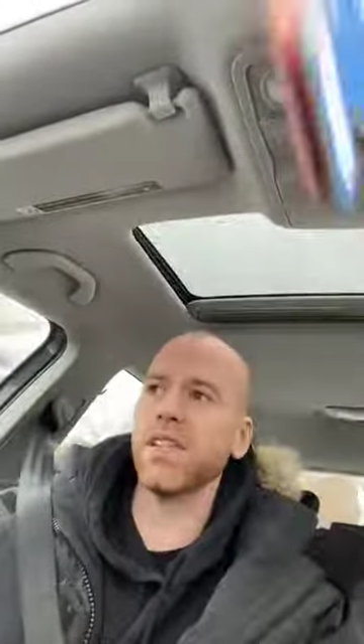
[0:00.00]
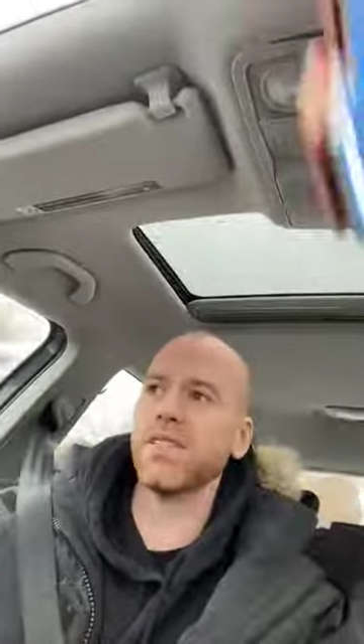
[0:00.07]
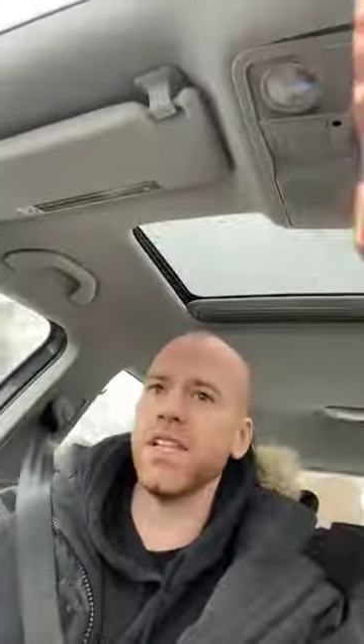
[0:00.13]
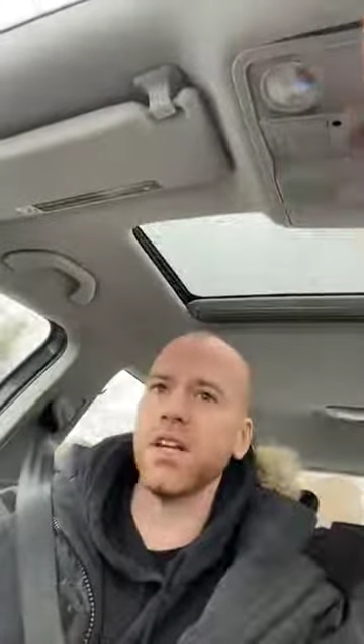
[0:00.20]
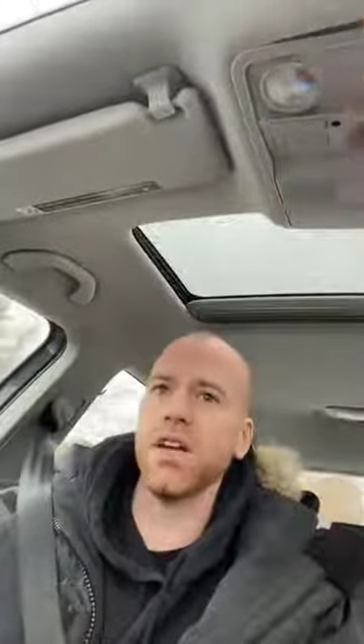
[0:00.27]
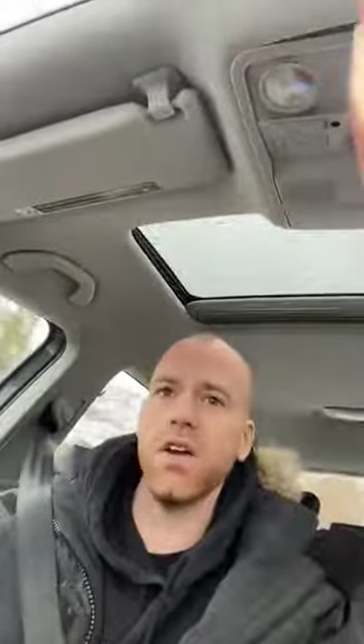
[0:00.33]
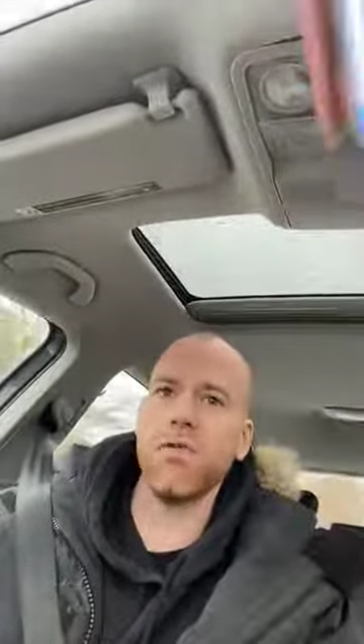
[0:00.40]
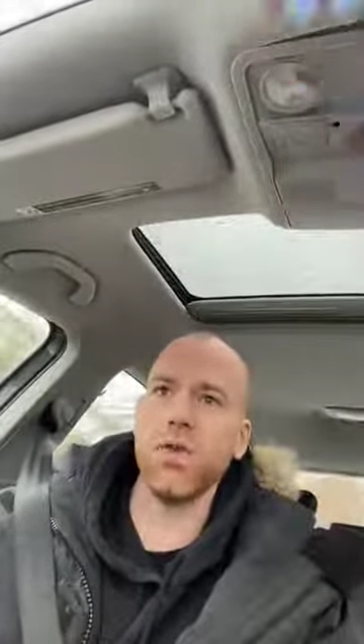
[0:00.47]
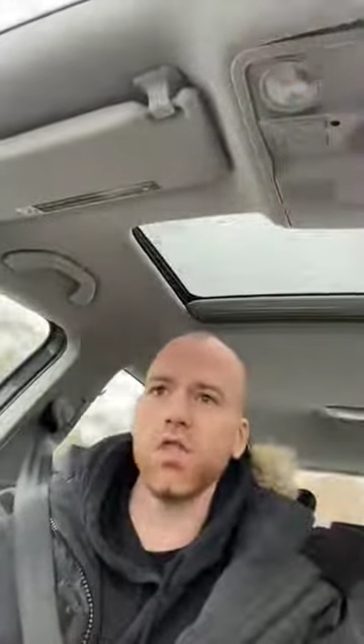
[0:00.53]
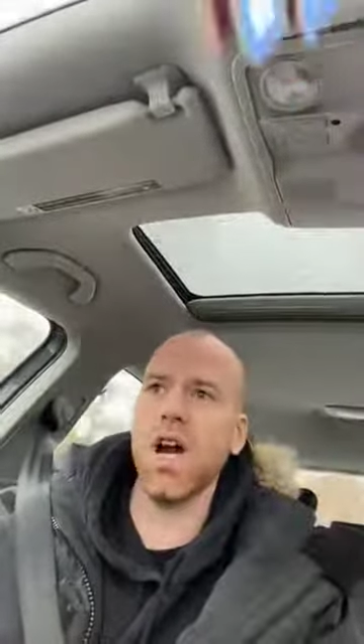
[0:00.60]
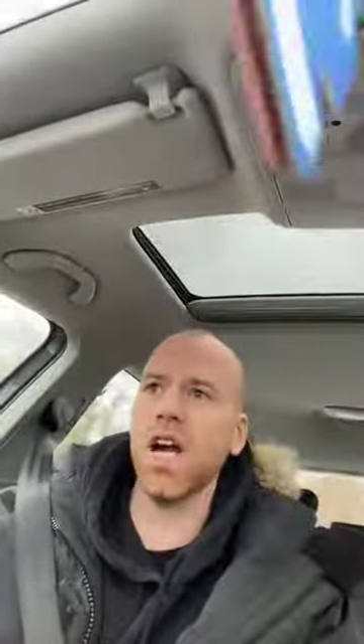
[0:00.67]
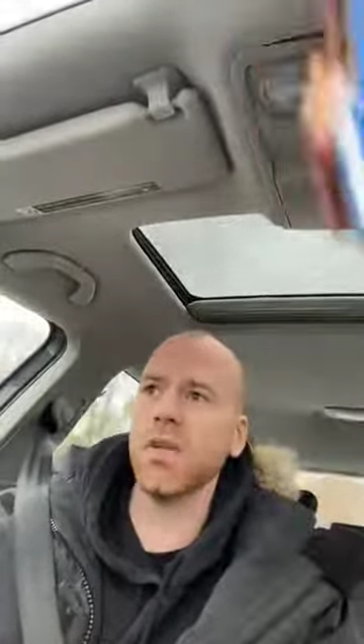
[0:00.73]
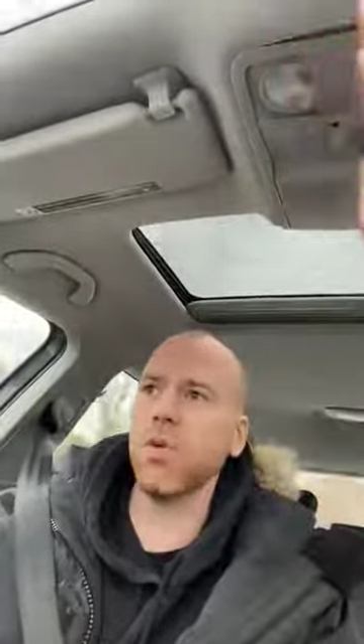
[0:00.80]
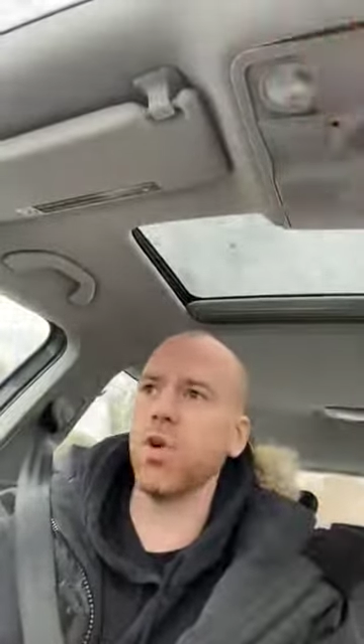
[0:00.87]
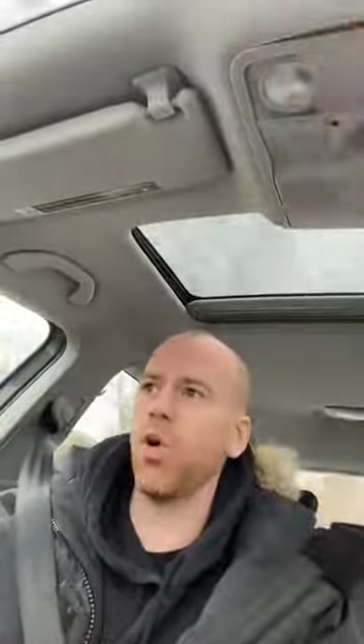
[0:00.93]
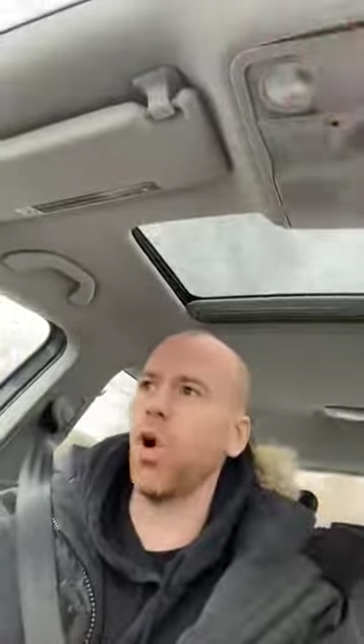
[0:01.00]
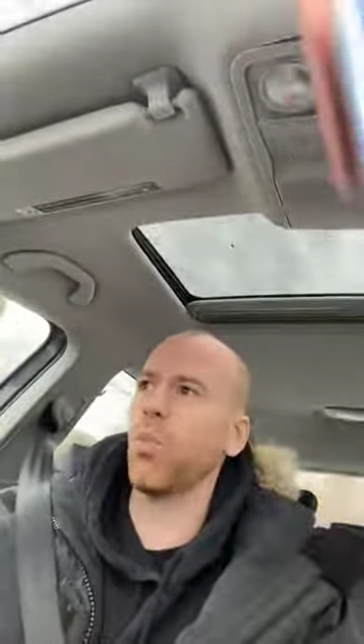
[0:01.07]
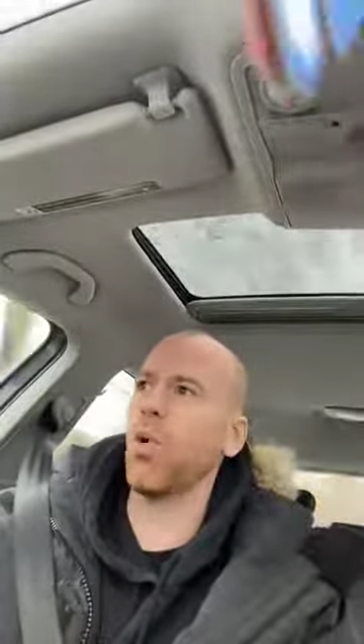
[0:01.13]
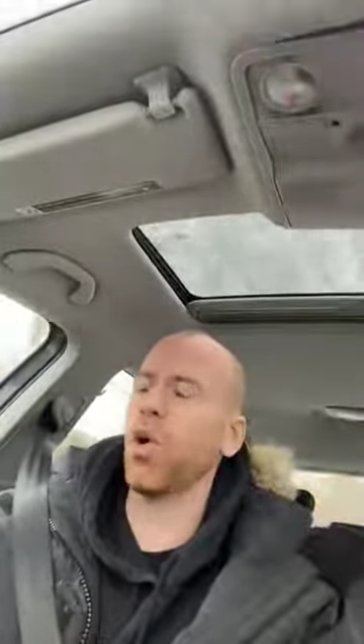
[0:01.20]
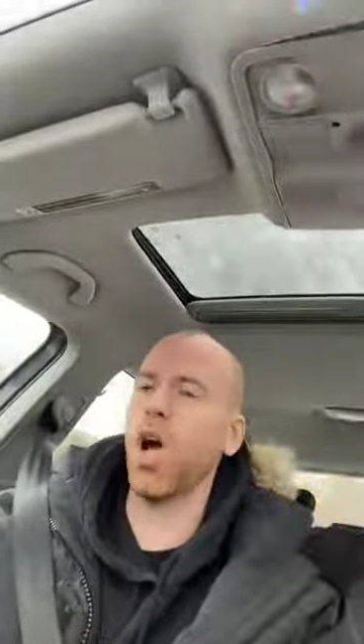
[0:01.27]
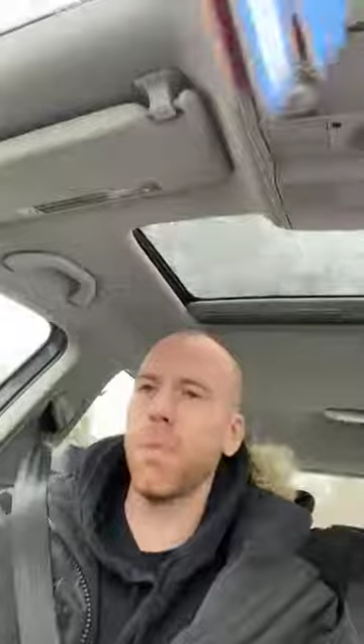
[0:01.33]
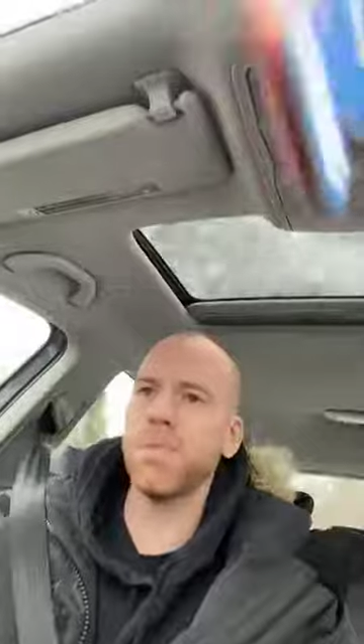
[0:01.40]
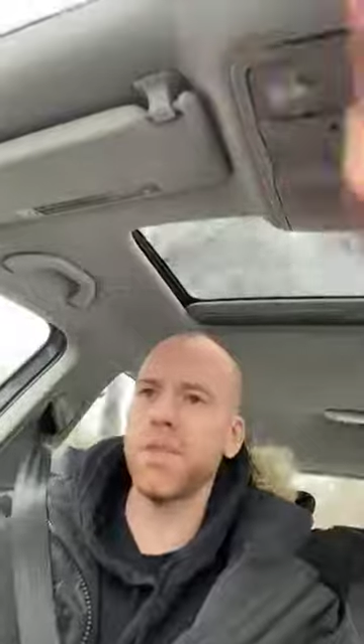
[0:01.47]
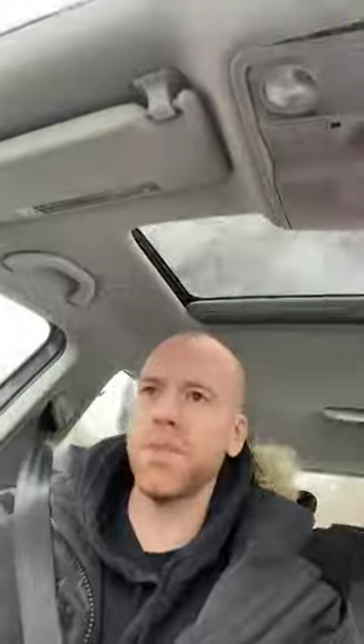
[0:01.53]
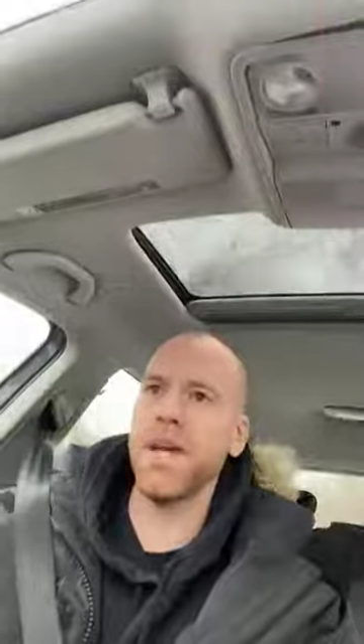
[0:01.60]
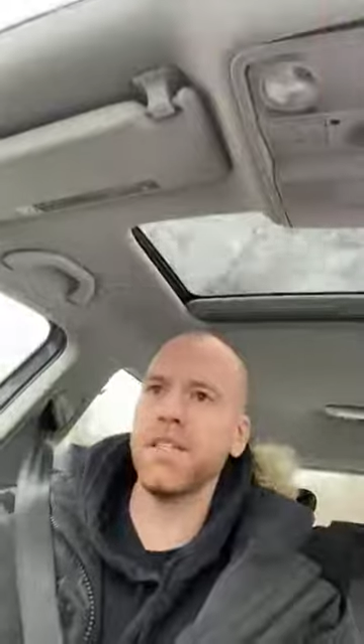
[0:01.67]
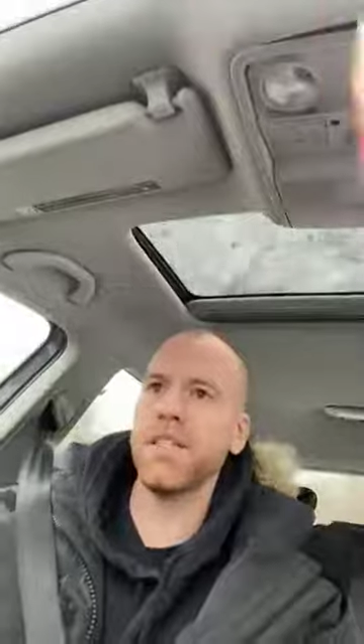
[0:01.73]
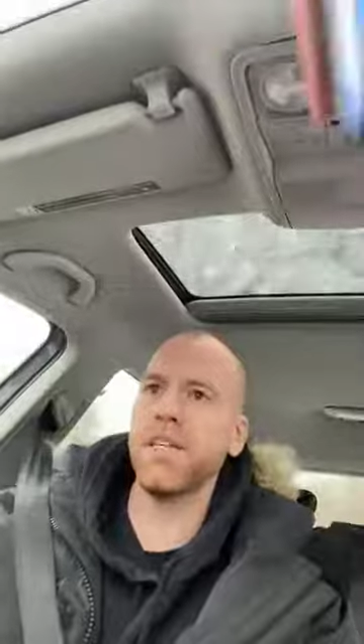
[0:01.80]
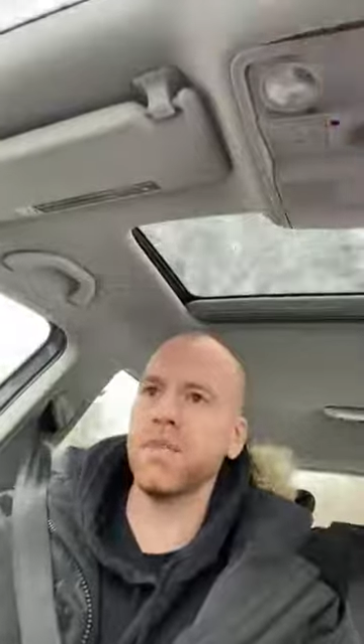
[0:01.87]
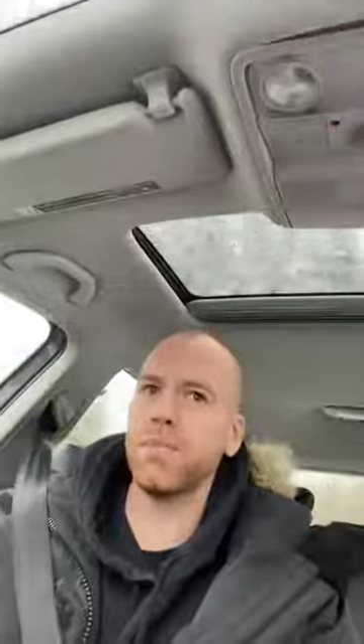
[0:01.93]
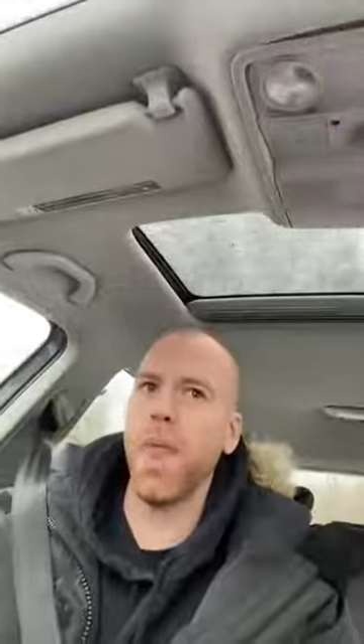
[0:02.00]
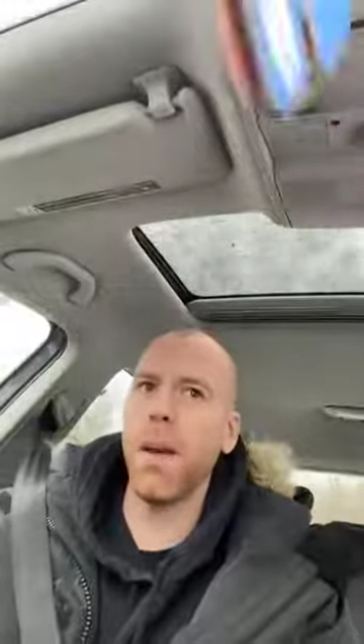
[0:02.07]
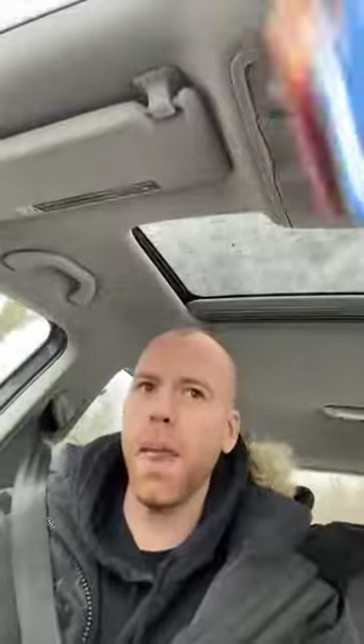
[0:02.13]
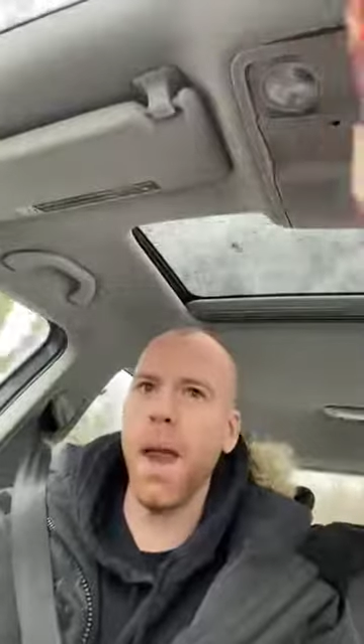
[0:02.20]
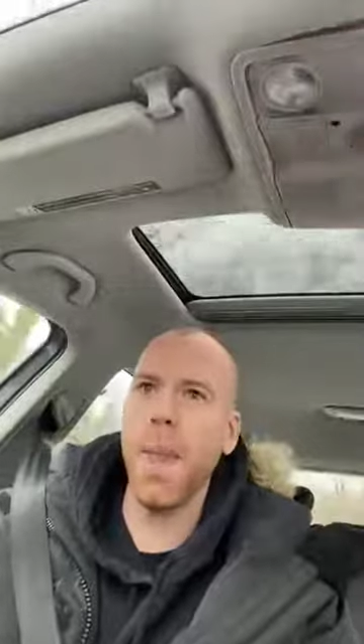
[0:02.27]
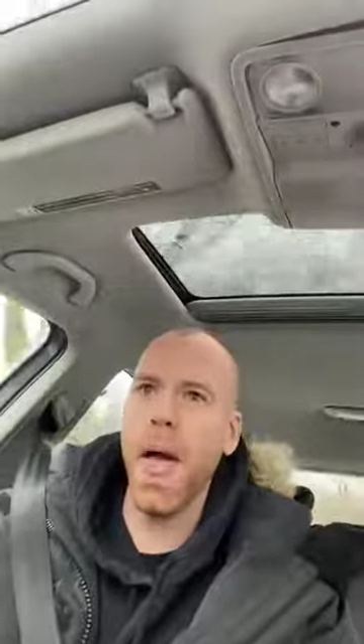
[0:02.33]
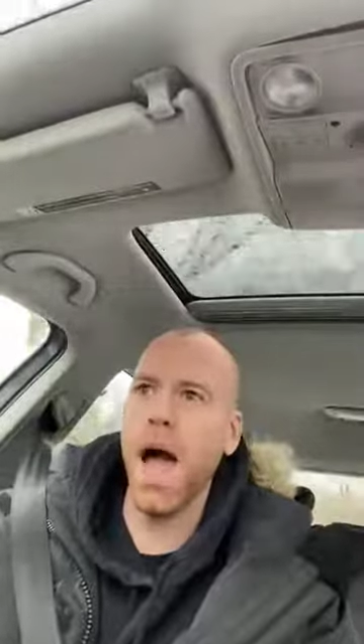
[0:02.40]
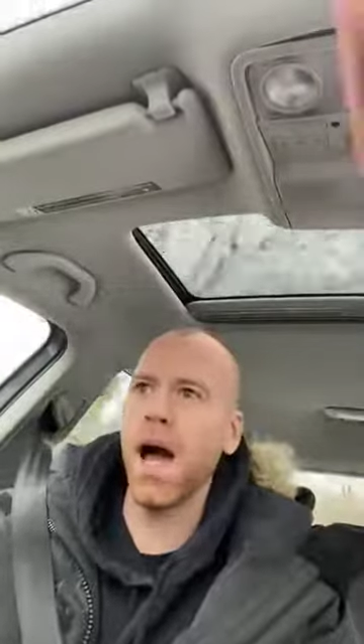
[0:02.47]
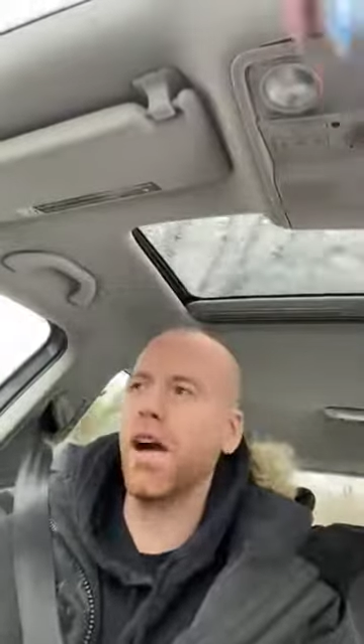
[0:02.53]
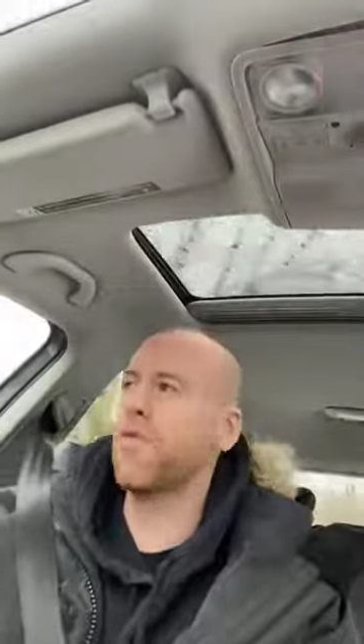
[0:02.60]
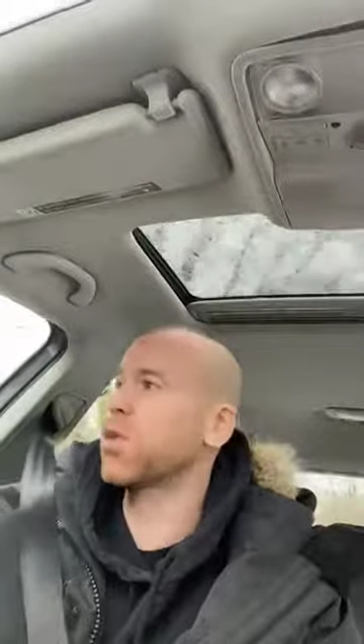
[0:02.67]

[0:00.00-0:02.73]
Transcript: Because here, if we're talking about hormone optimization, blah, blah, blah.